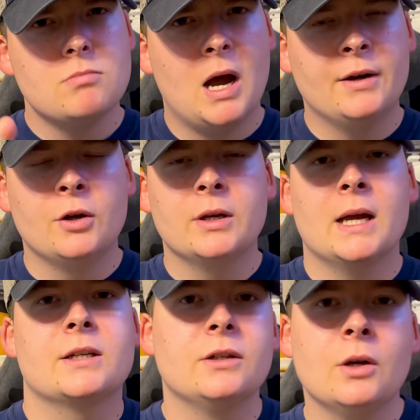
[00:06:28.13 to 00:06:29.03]
I know you
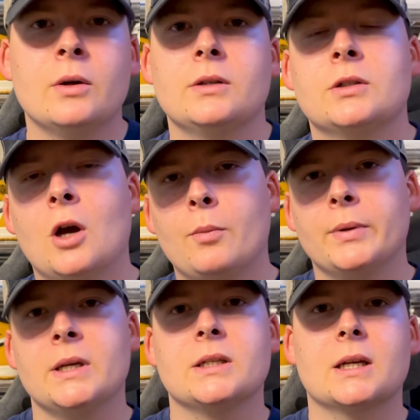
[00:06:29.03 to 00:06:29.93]
guys can do it, so
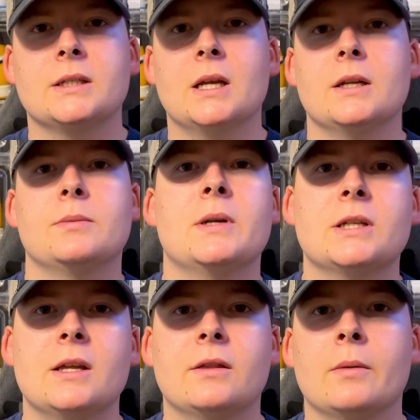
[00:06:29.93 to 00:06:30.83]
please, like I said, smash
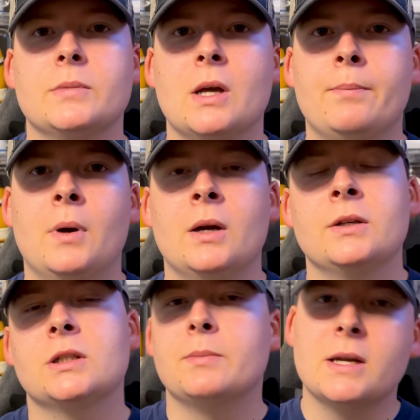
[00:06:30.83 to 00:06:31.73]
that thumbs up
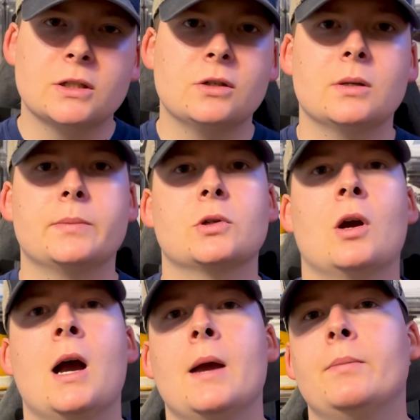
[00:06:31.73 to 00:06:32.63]
button, smash the
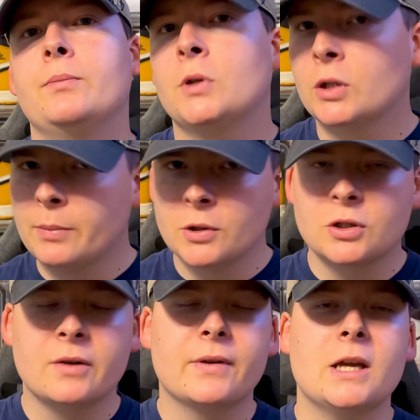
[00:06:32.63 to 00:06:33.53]
subscribe, turn the post
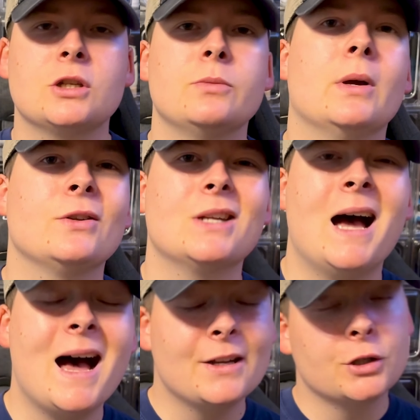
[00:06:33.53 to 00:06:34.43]
notification bells
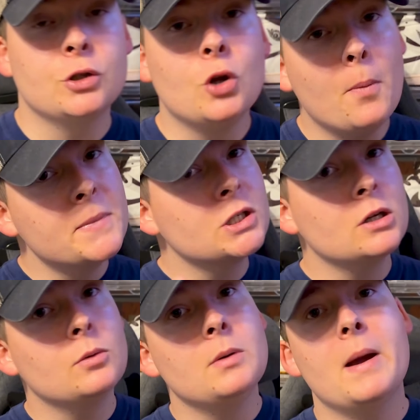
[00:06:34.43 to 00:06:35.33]
on so you don't miss
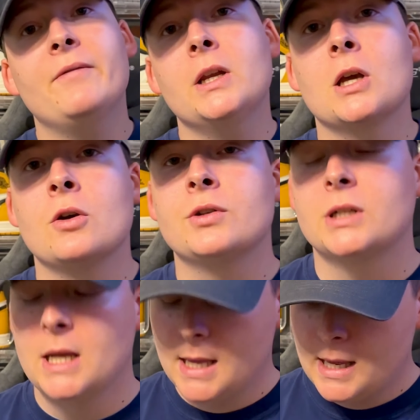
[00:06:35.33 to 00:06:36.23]
another one of my videos.
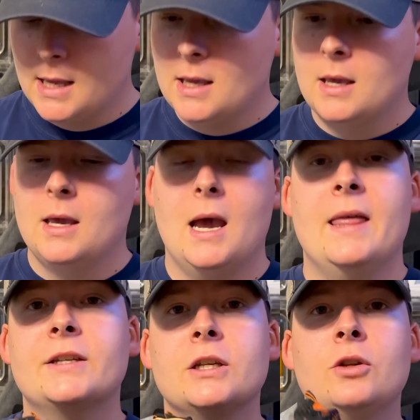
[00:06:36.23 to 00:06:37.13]
And
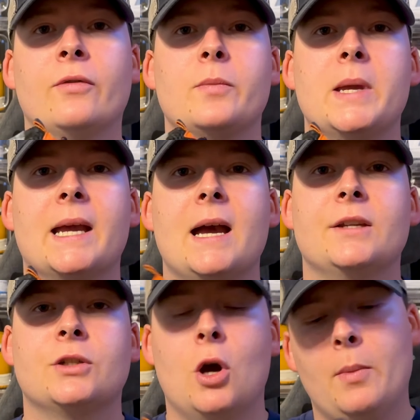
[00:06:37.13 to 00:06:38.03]
that's going to do it for me,
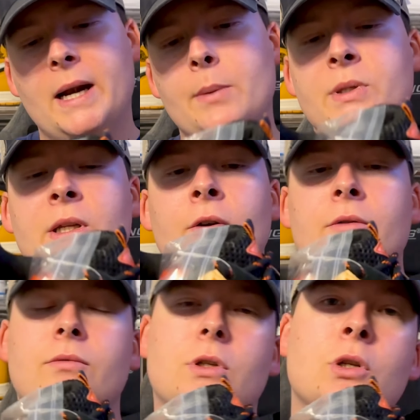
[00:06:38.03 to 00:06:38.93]
guys. So my name is
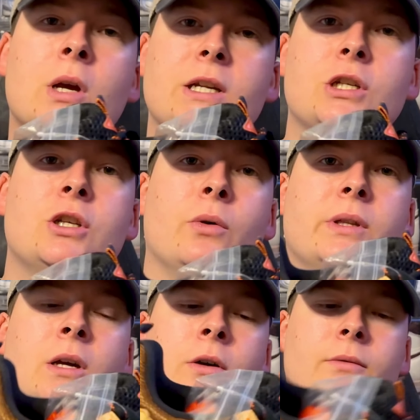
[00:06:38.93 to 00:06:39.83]
Dylan. You guys are chilling with
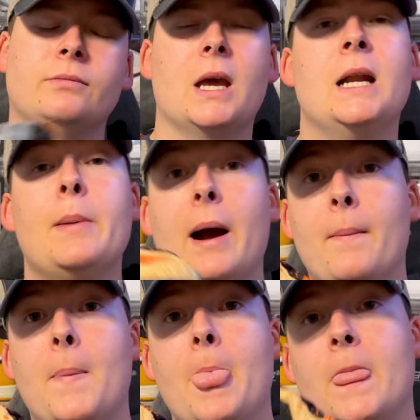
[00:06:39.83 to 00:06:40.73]
Dylan, and I'm out.
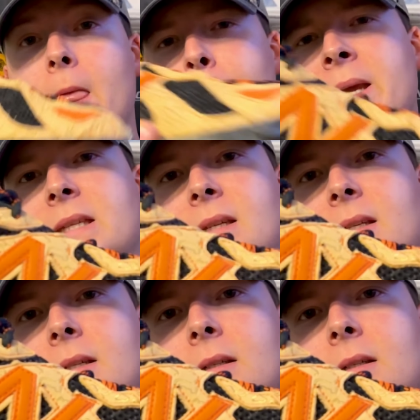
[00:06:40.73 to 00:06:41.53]
Peace.